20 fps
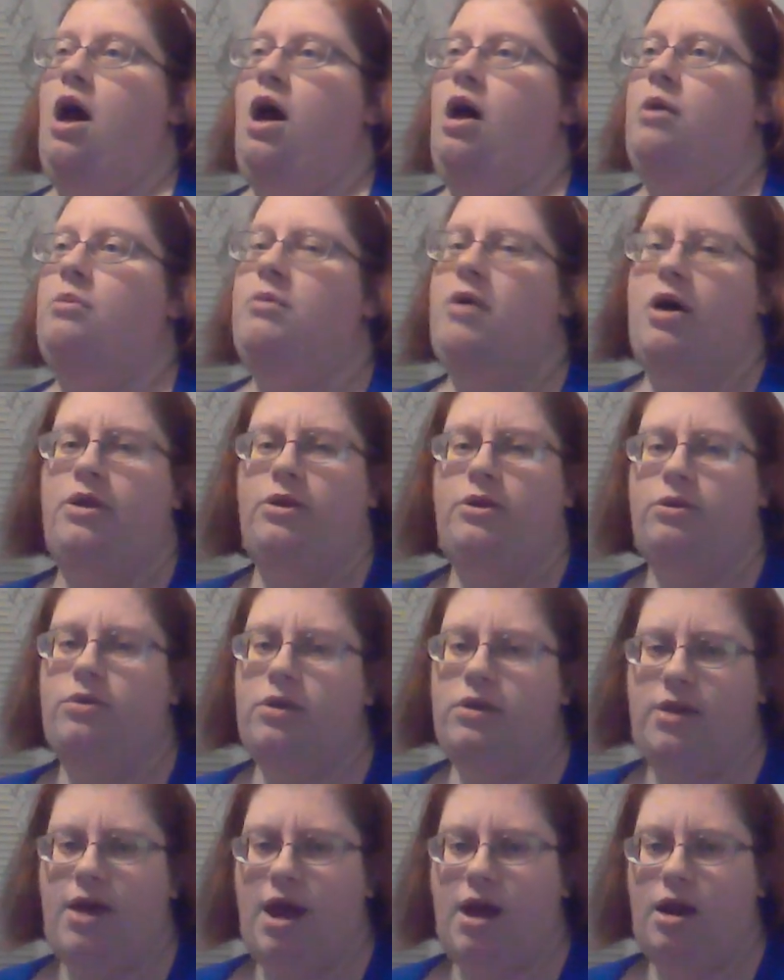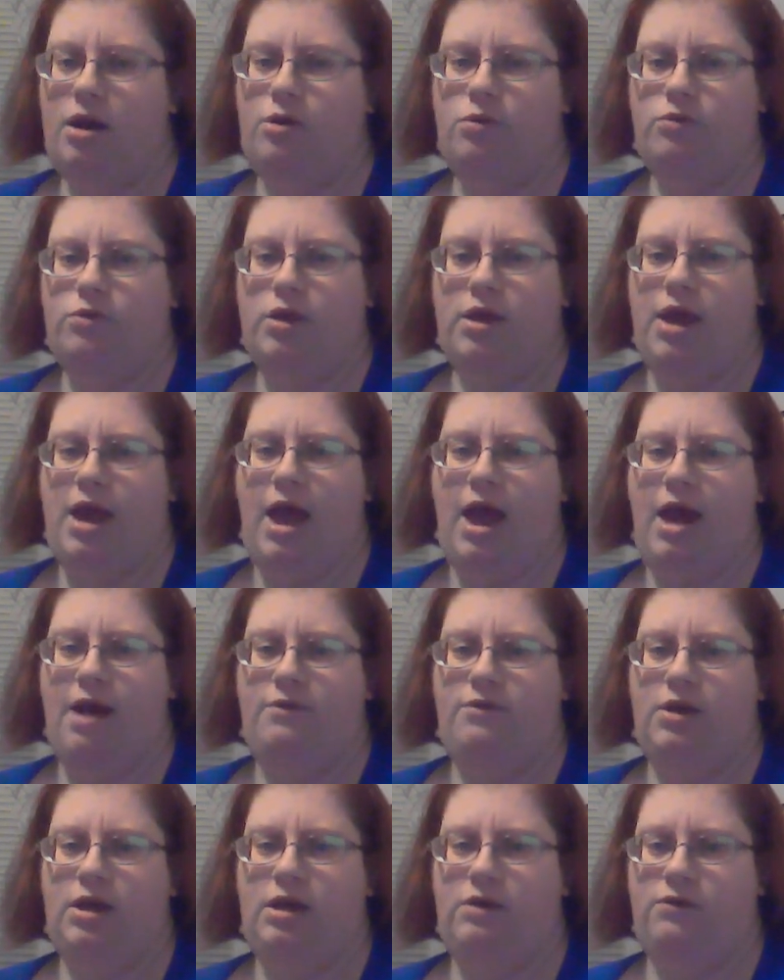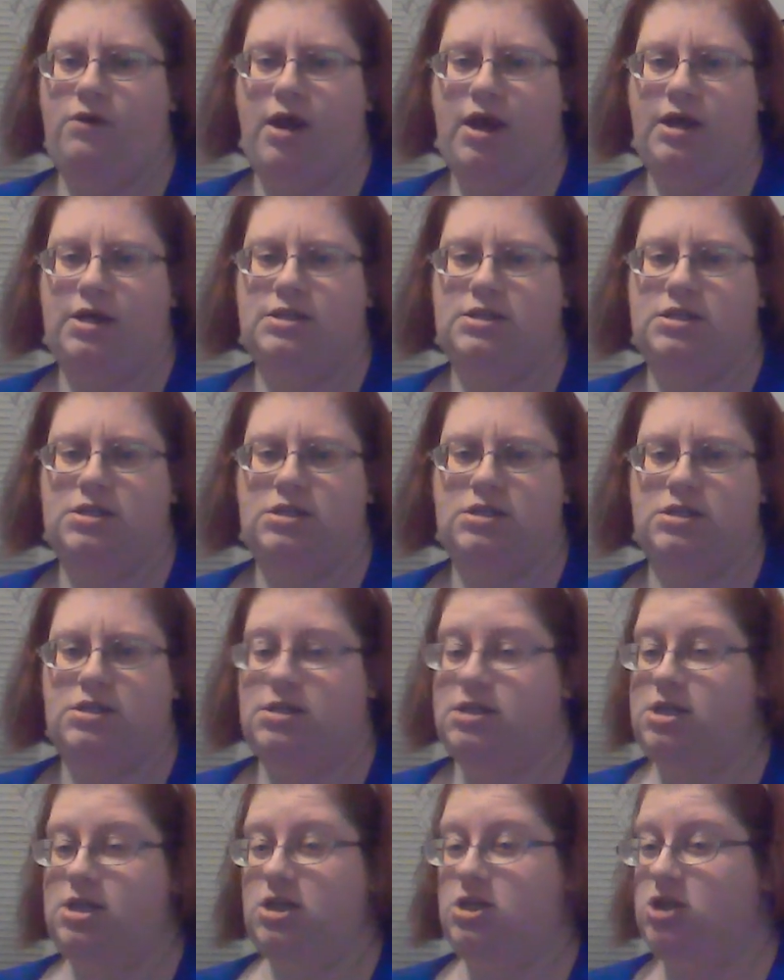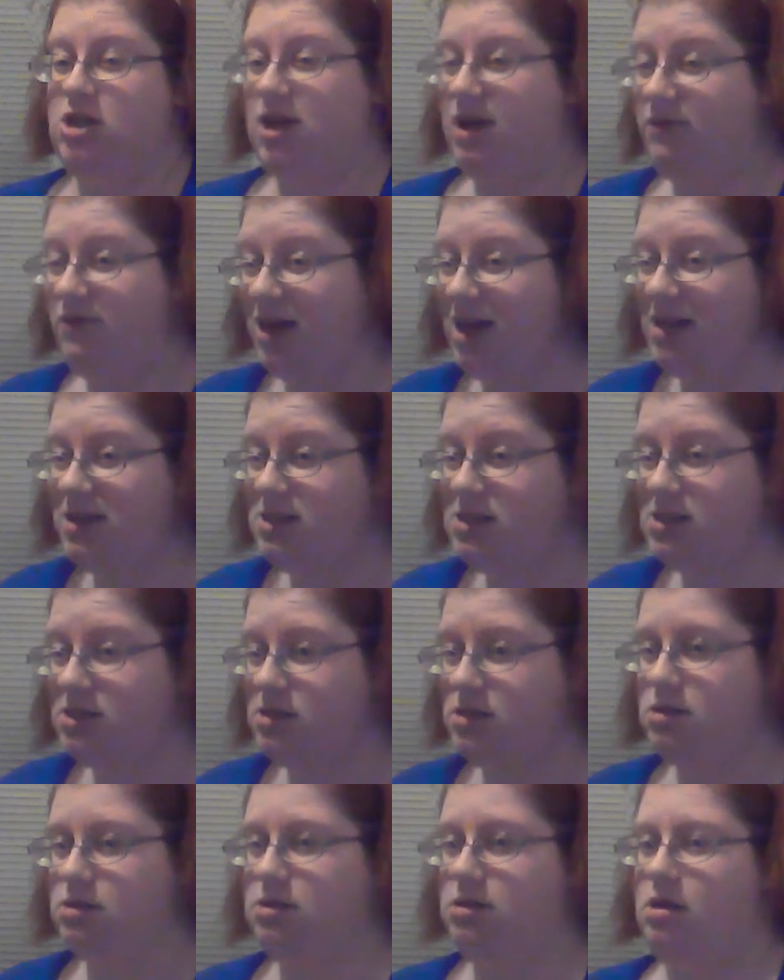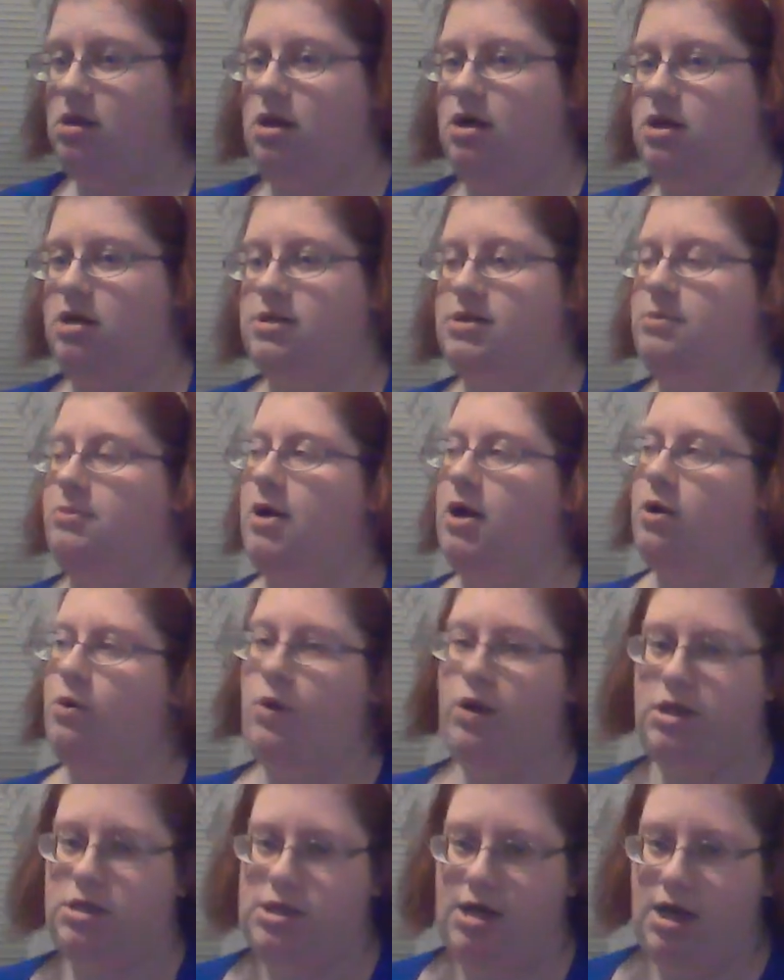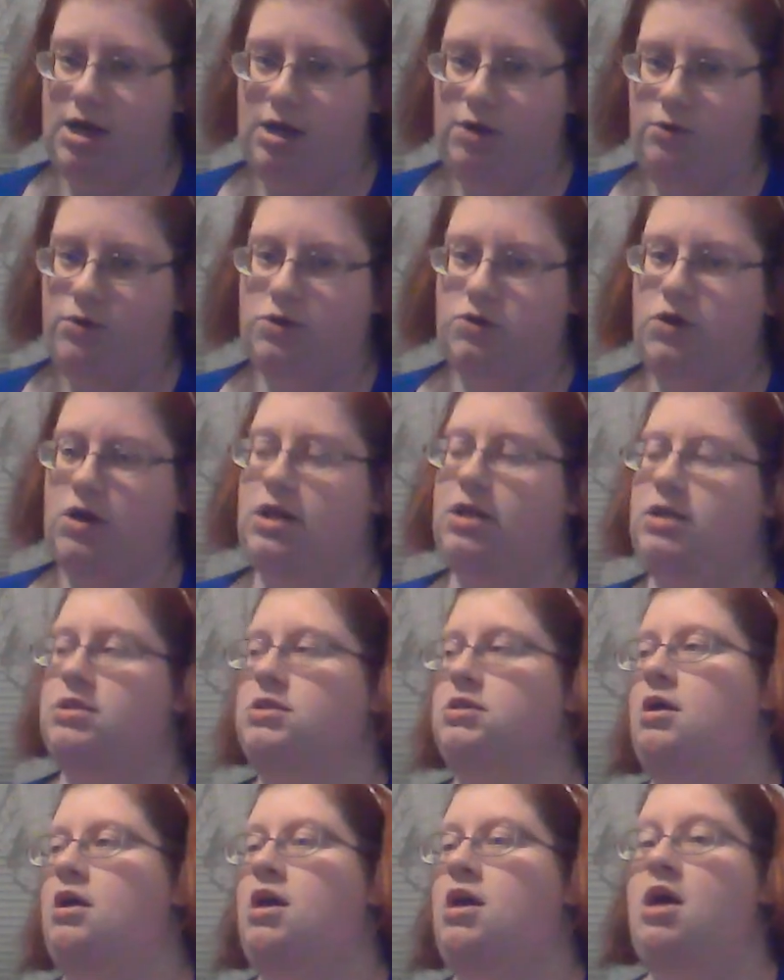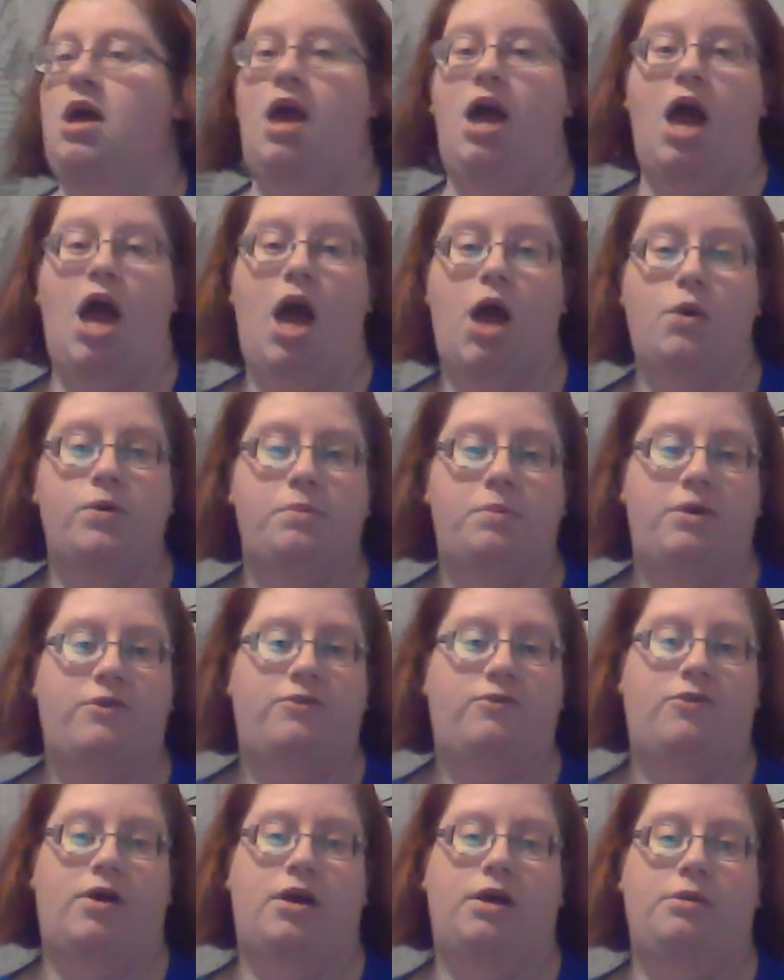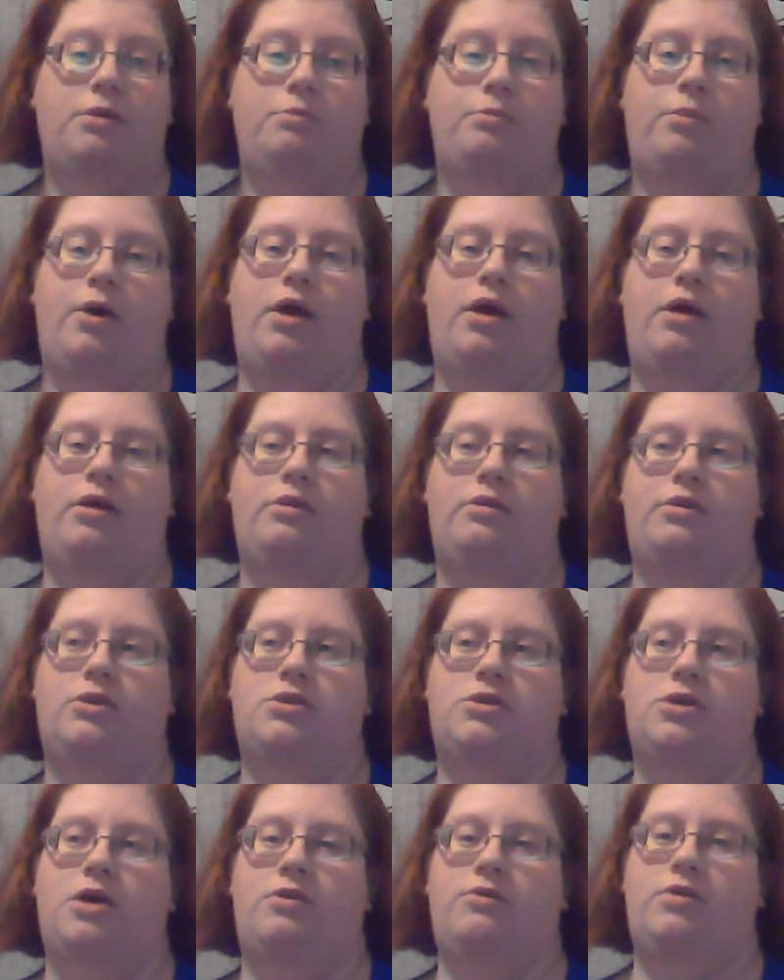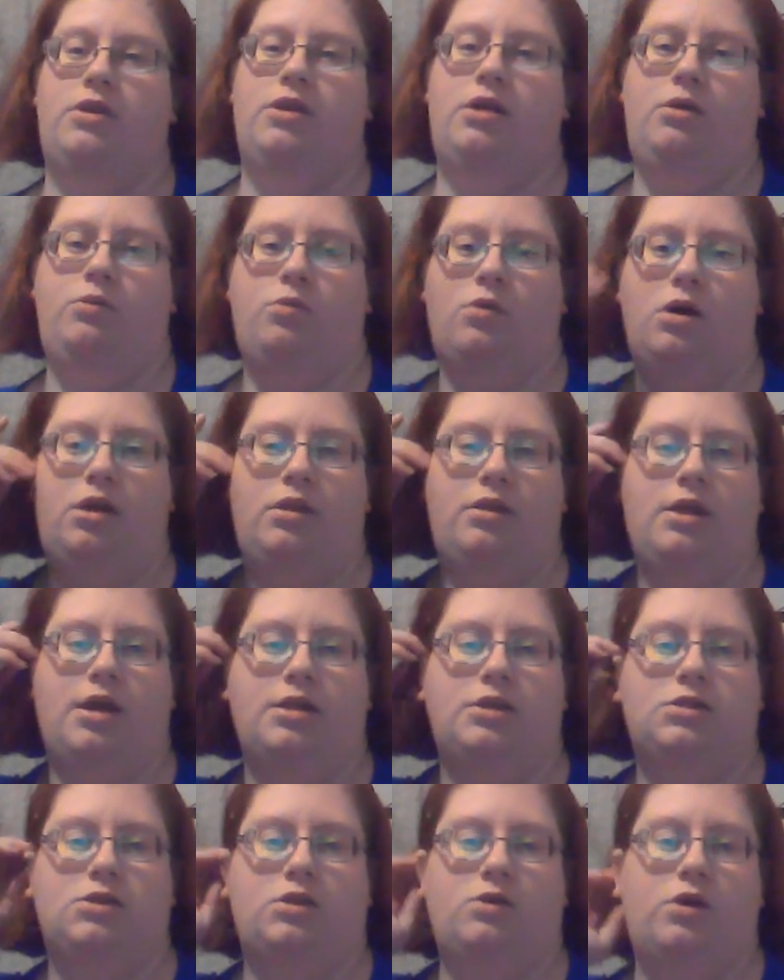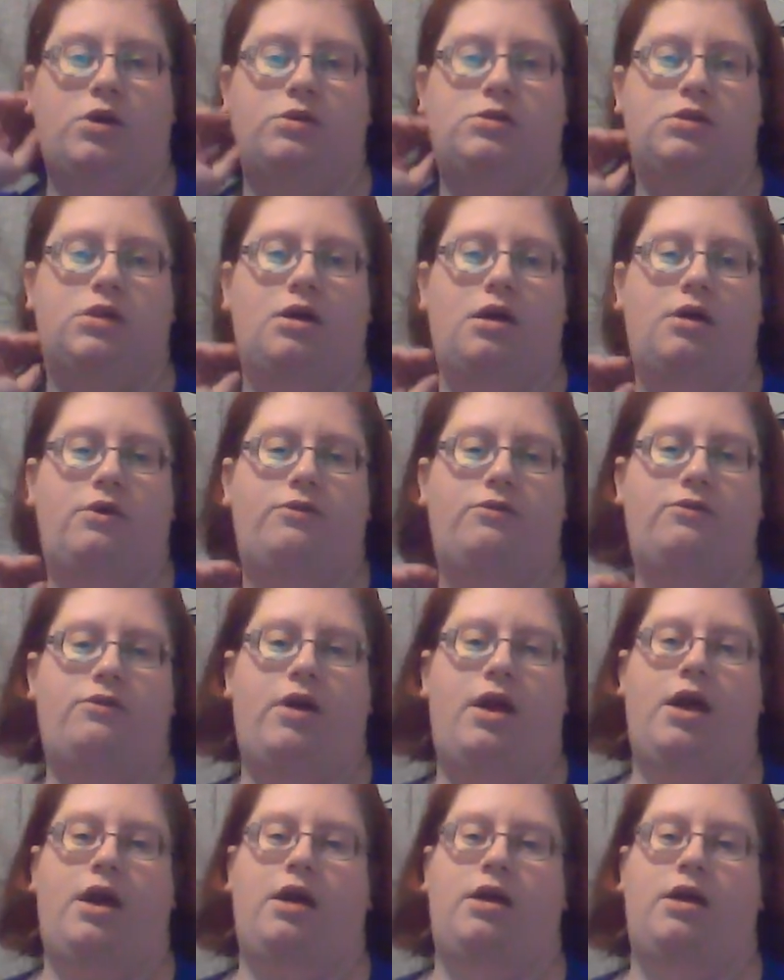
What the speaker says: Other than that, I don't really have any like stitching events because I'm not going to any retreats. It would be fun, but there's not really one that's close enough.